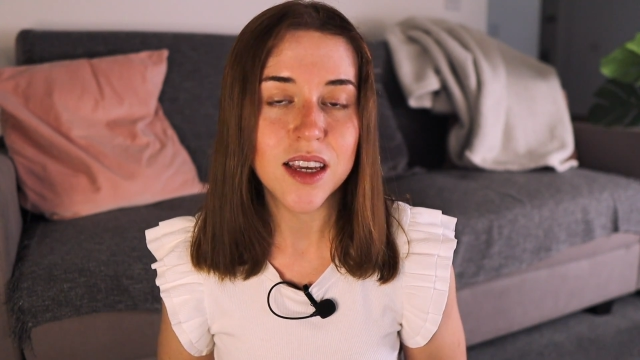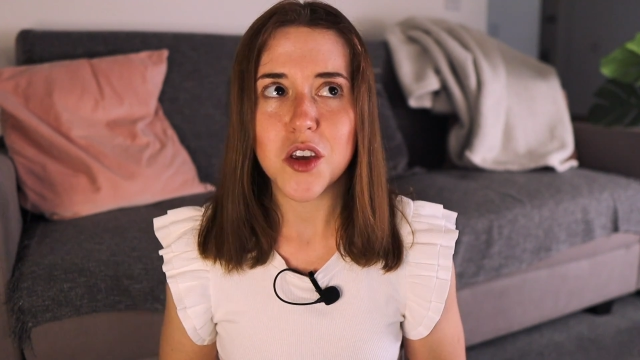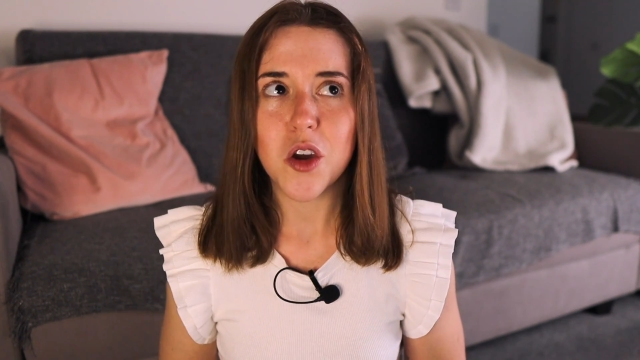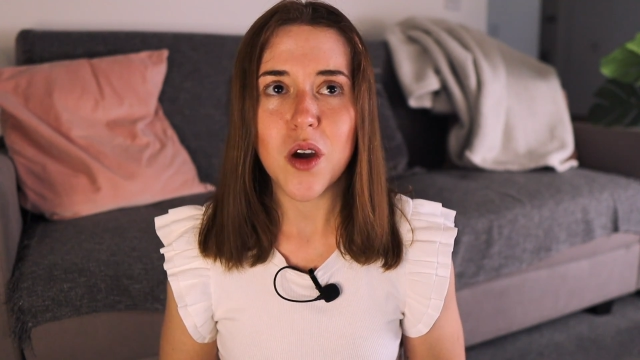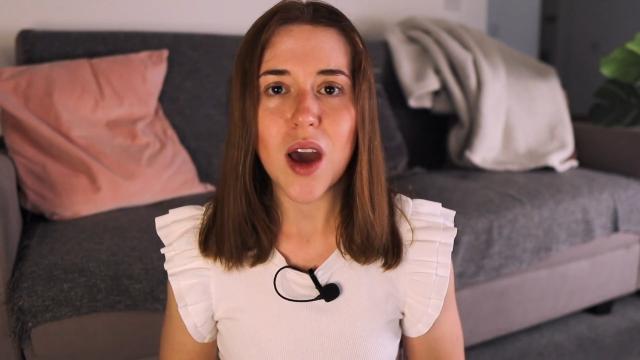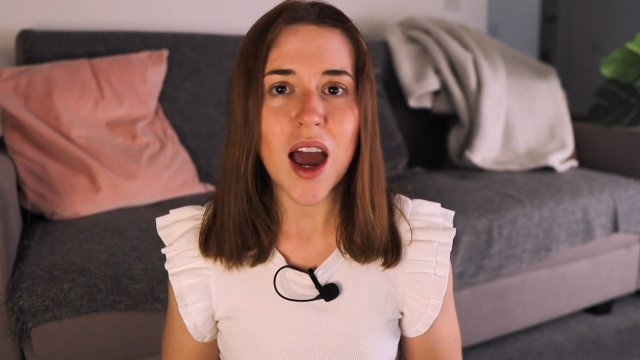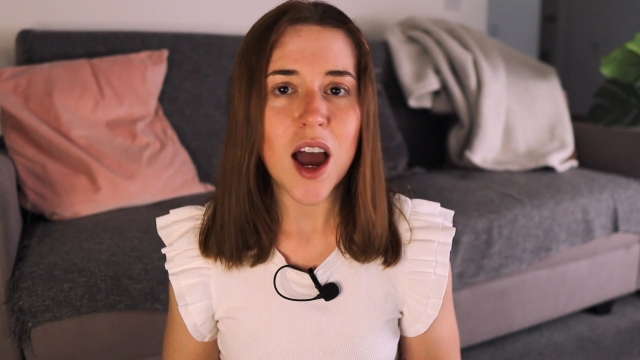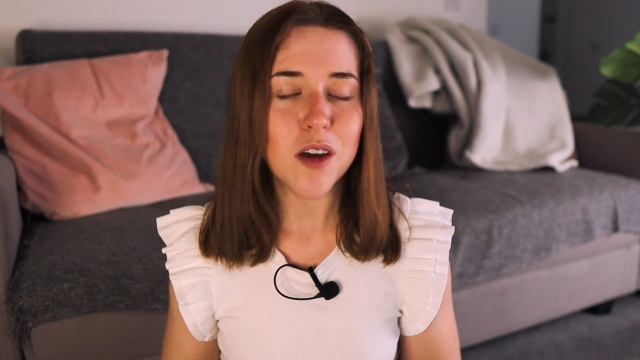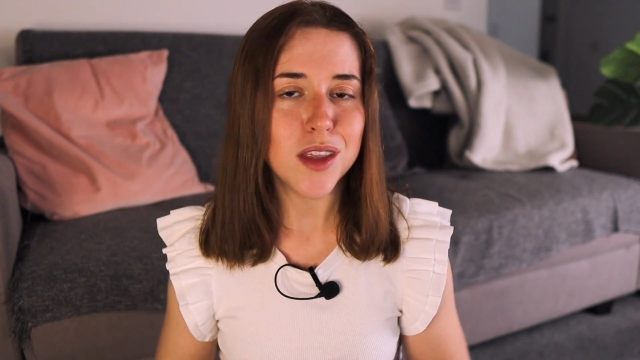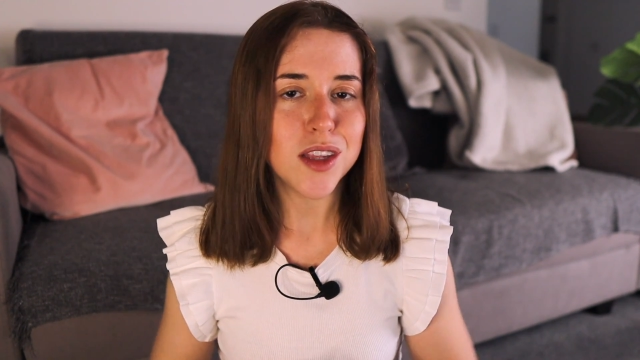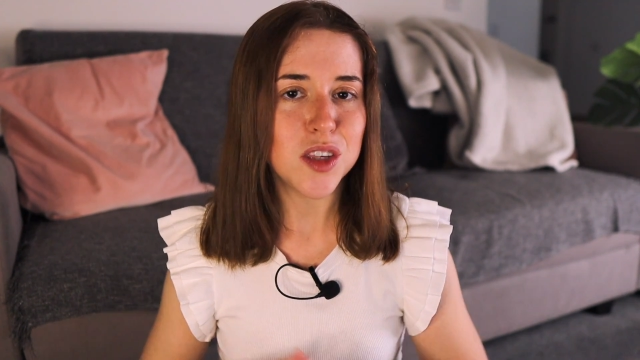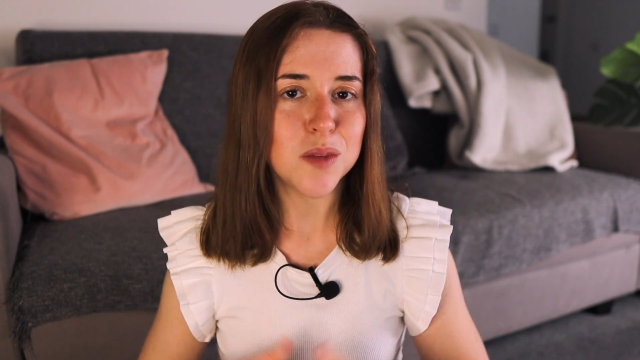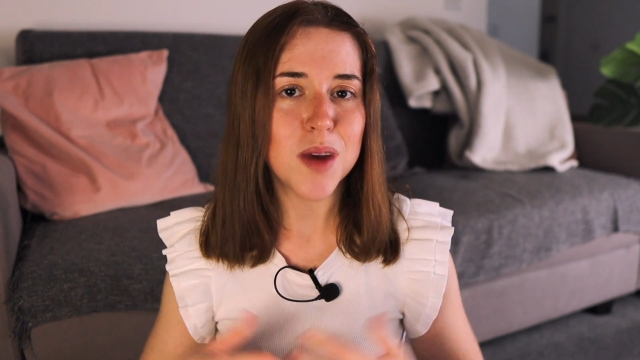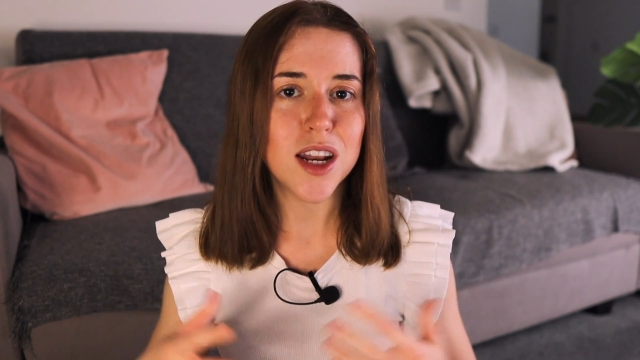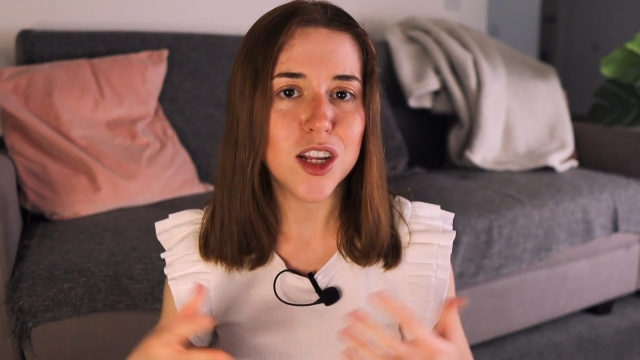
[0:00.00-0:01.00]
So how did
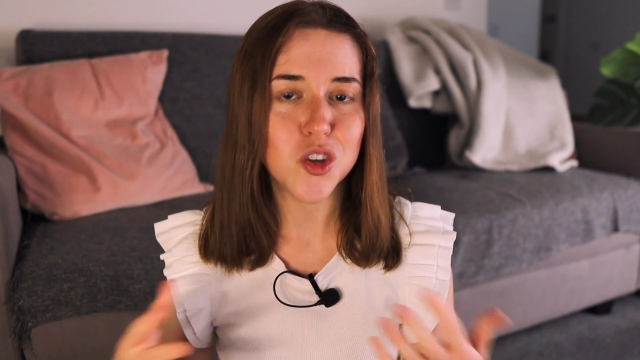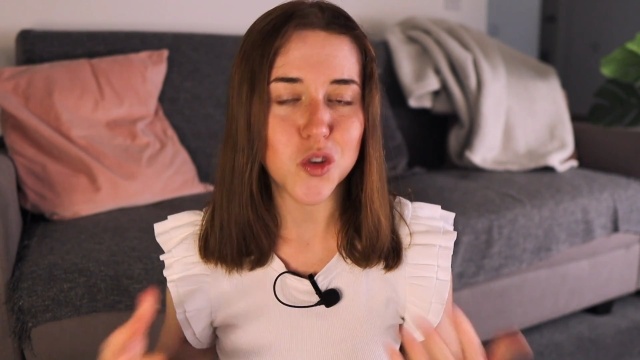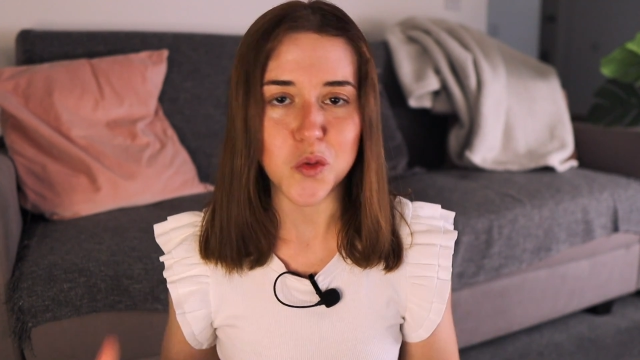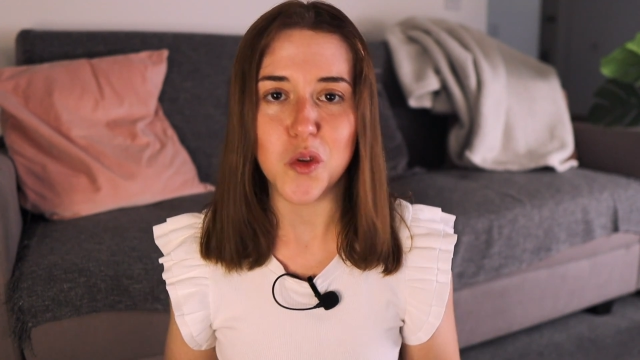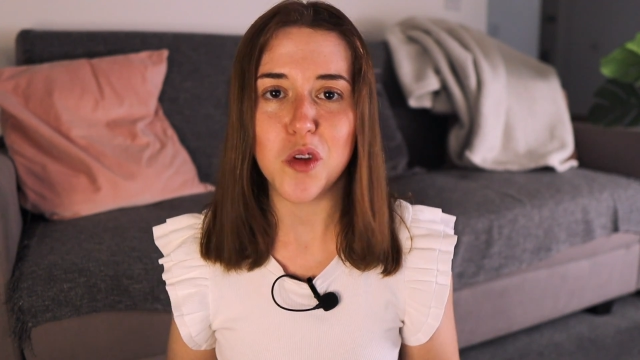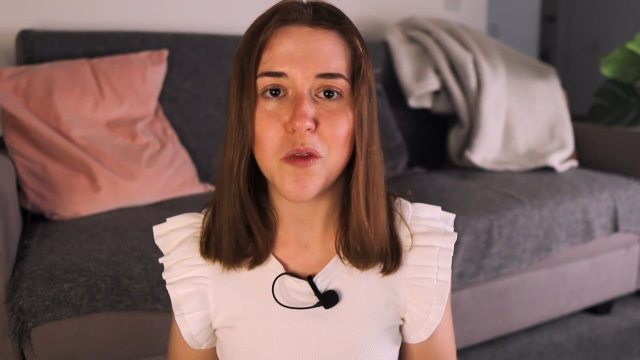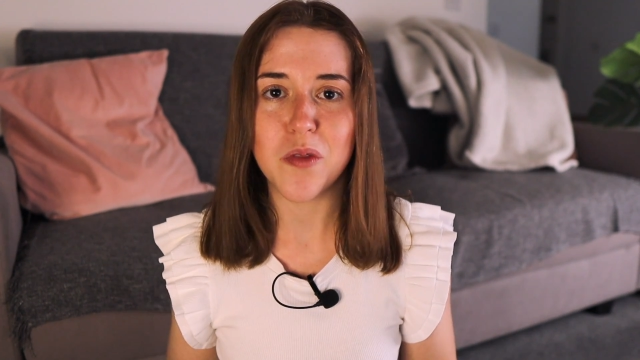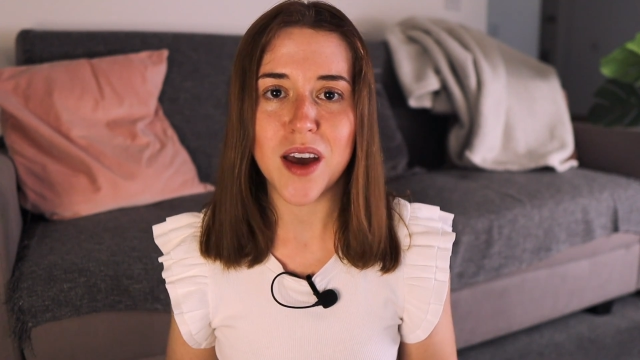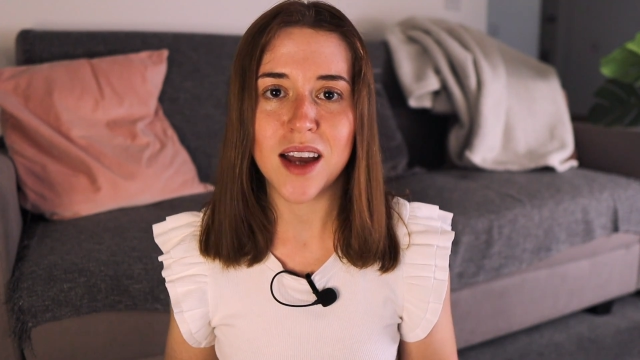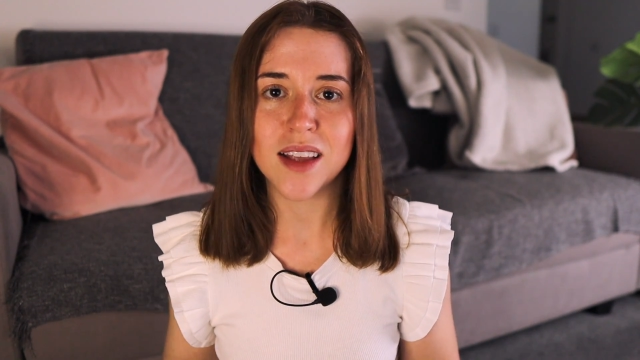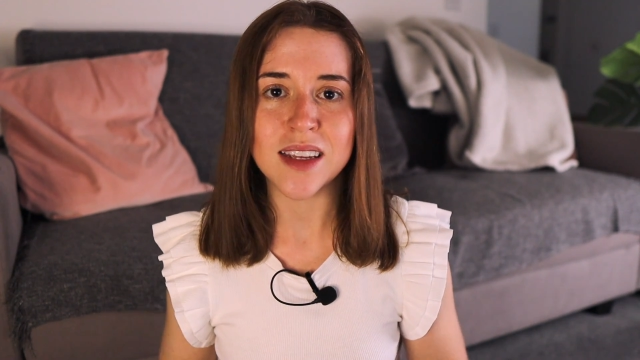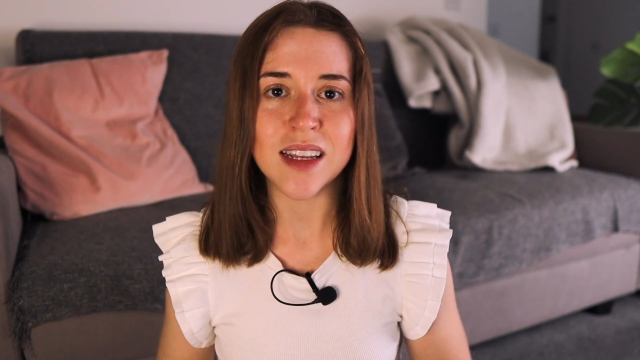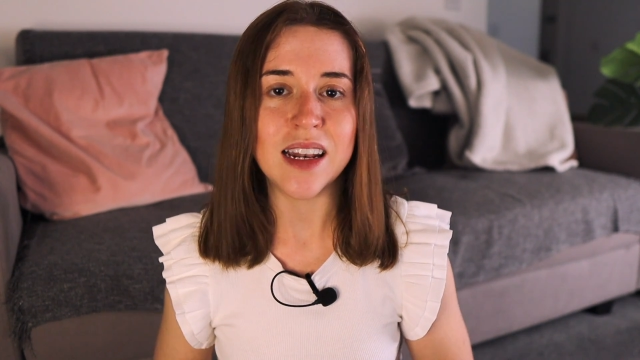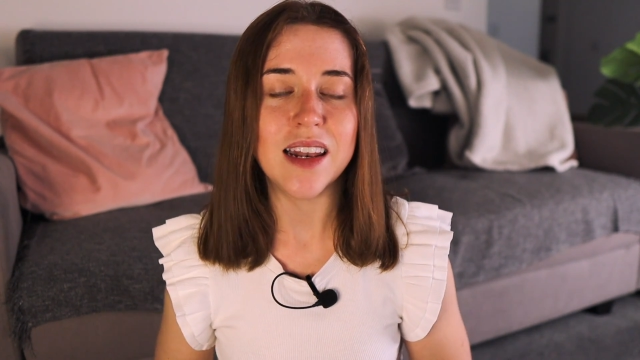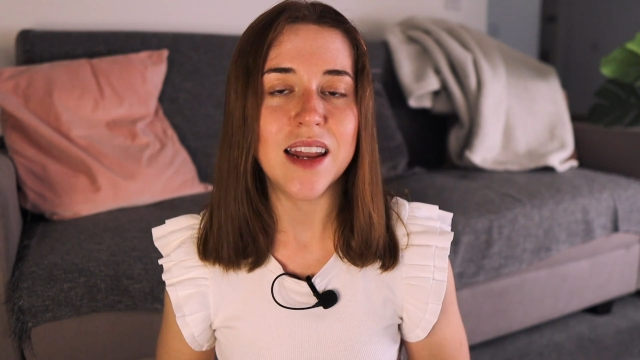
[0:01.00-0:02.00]
she manage all of
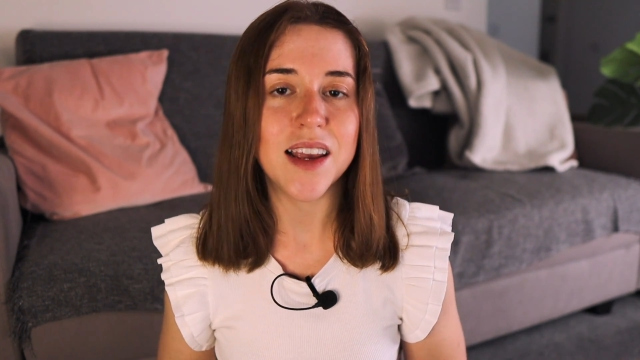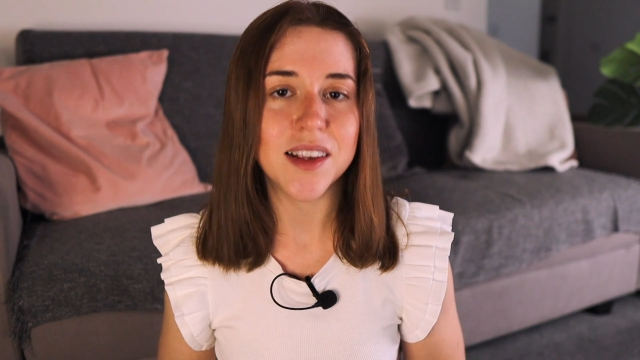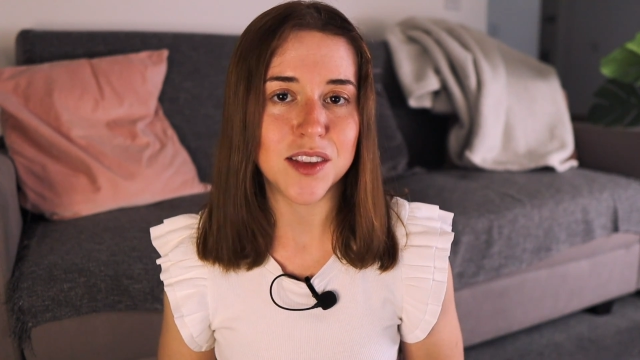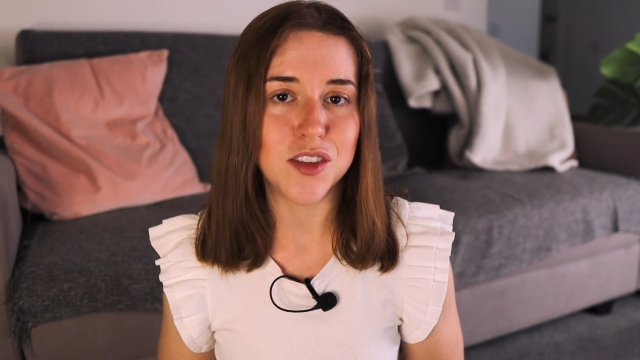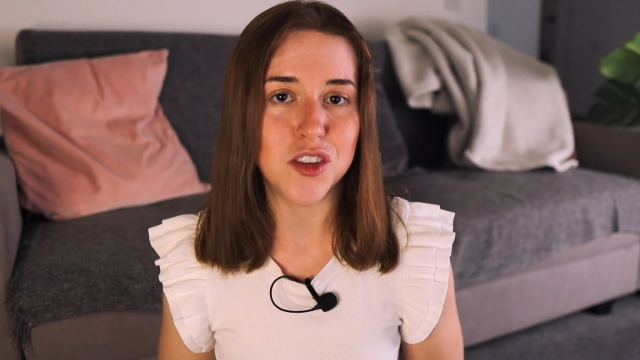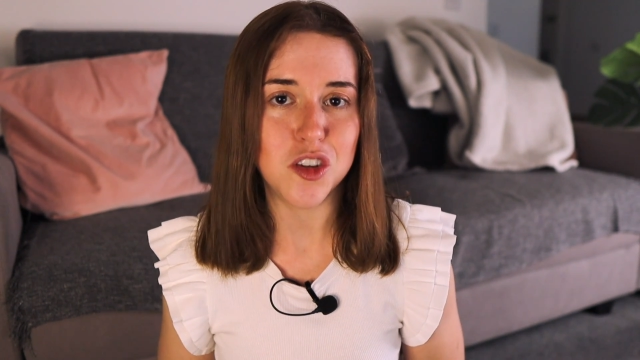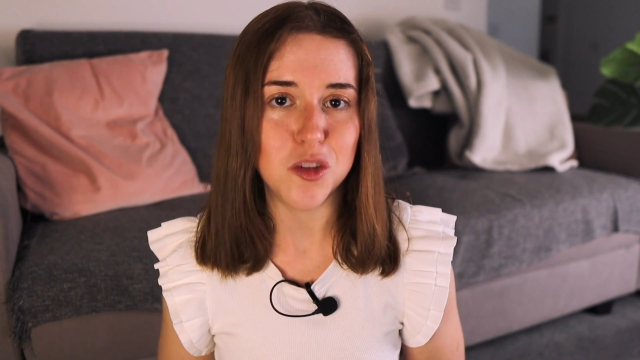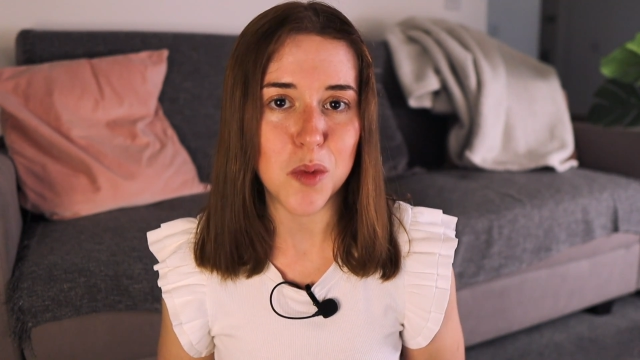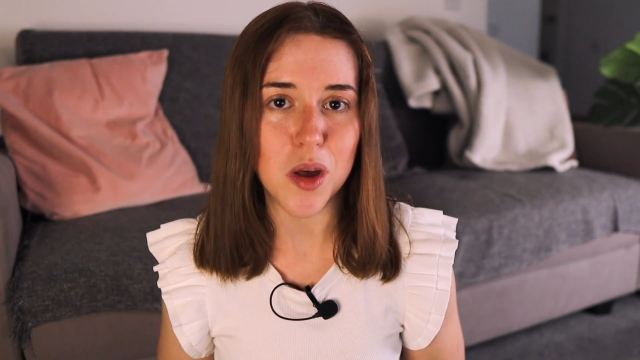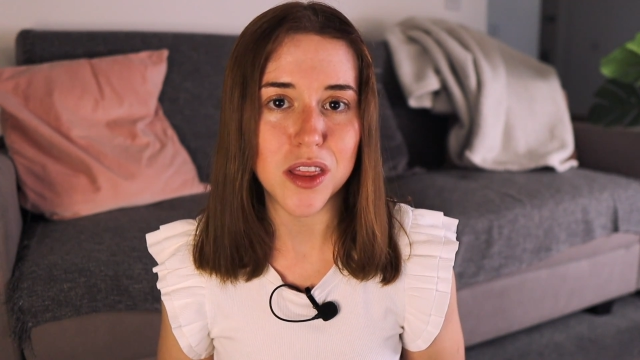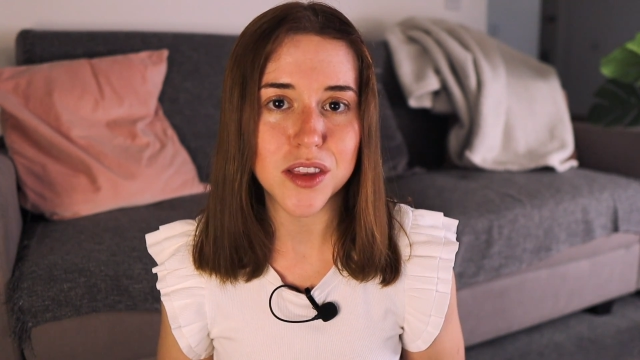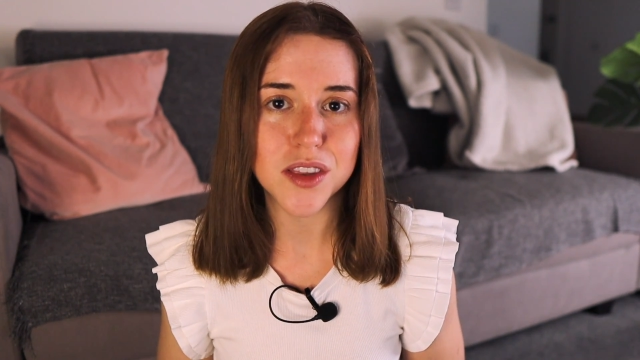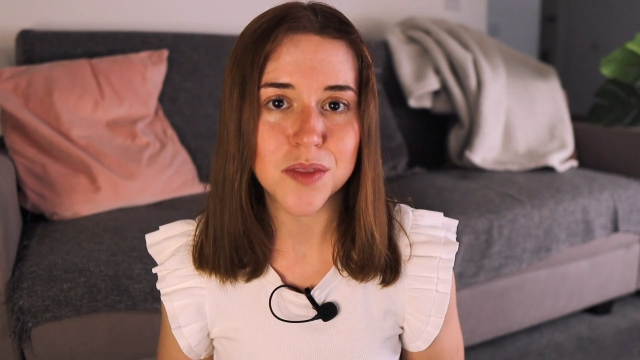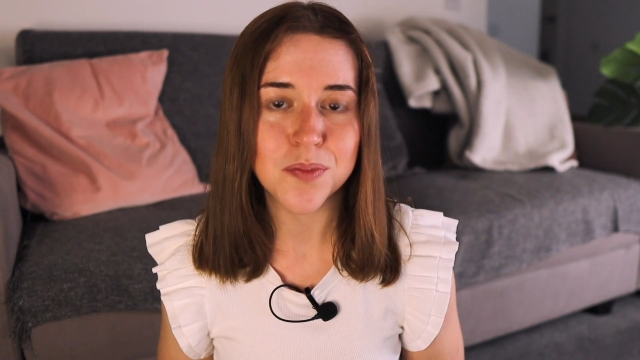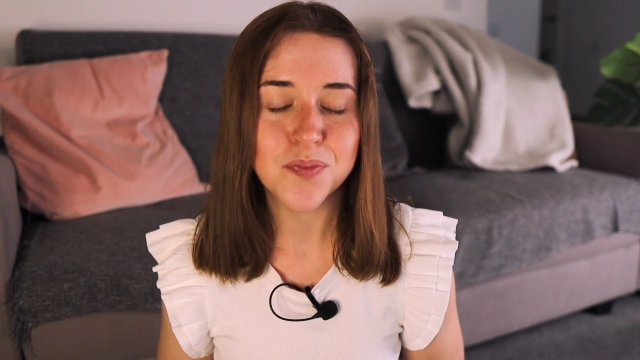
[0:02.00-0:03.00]
that in less than 2
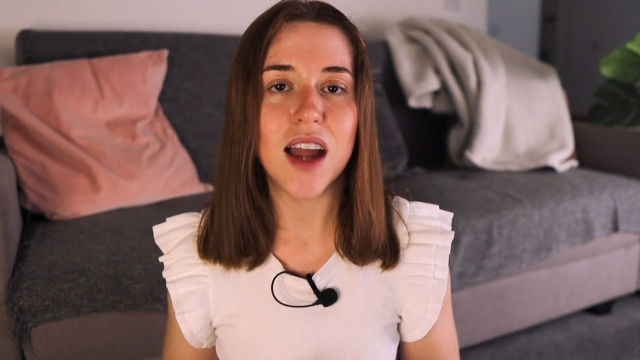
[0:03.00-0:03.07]
months?